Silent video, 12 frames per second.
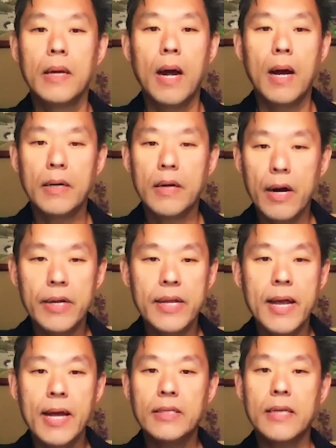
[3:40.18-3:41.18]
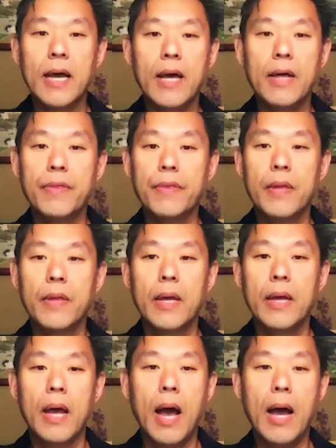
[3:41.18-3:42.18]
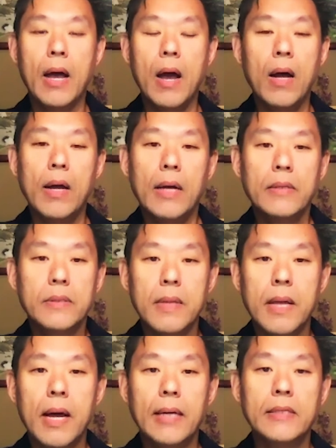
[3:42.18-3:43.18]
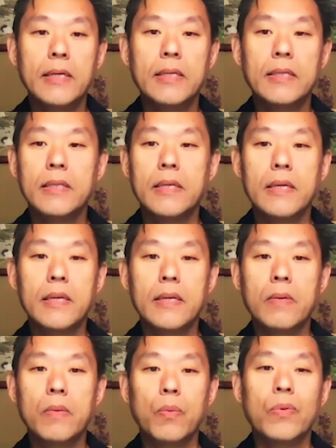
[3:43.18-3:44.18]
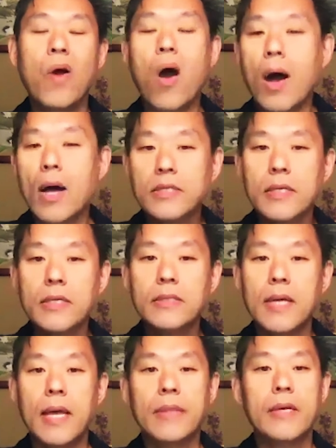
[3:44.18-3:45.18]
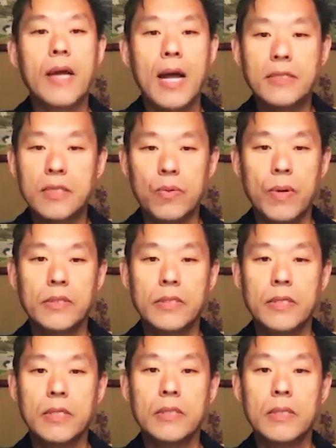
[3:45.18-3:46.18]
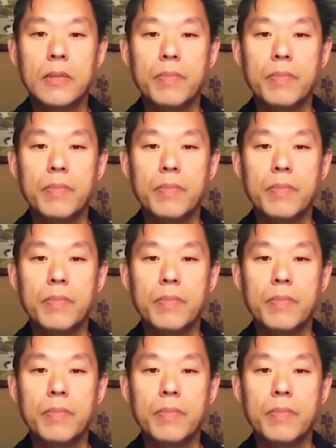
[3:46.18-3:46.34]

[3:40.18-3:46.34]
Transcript: cardiac death. I did the causes and the consequences,